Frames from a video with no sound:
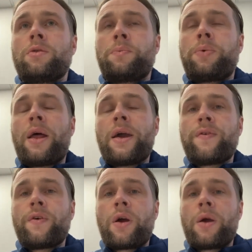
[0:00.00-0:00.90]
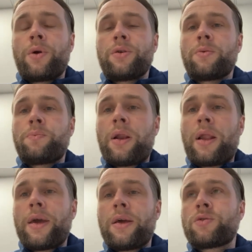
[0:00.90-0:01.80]
play for Great Britain, to
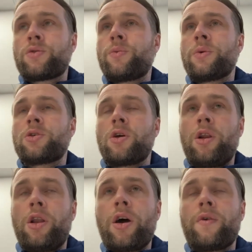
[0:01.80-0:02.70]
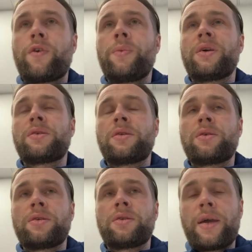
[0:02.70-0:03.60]
play in a tournament, to learn from this and
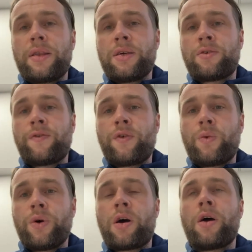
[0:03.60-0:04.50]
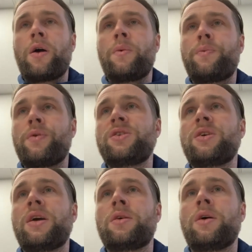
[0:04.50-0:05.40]
to take this forward. I
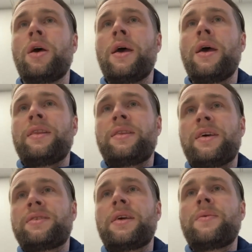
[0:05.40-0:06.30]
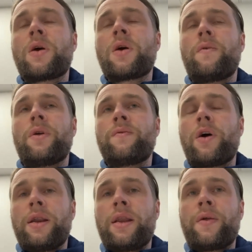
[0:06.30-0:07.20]
appreciate that this team currently
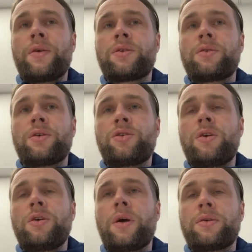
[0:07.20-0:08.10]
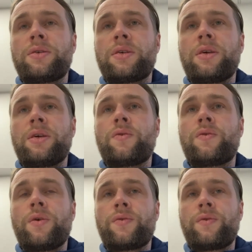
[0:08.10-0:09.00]
right now, this GB under 16
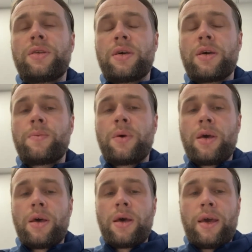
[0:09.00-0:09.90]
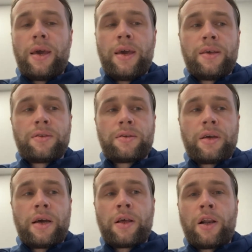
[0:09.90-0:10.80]
3-on-3 team, is
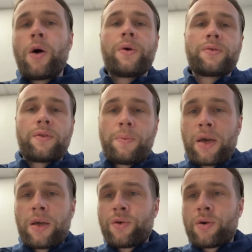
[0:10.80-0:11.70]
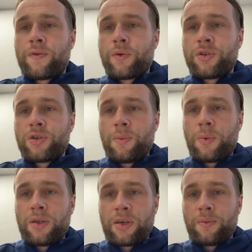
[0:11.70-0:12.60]
at the lowest of the pecking order of all the
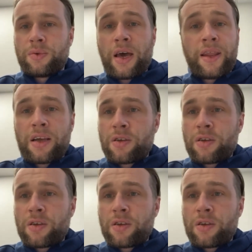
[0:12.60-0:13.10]
GB teams. And that's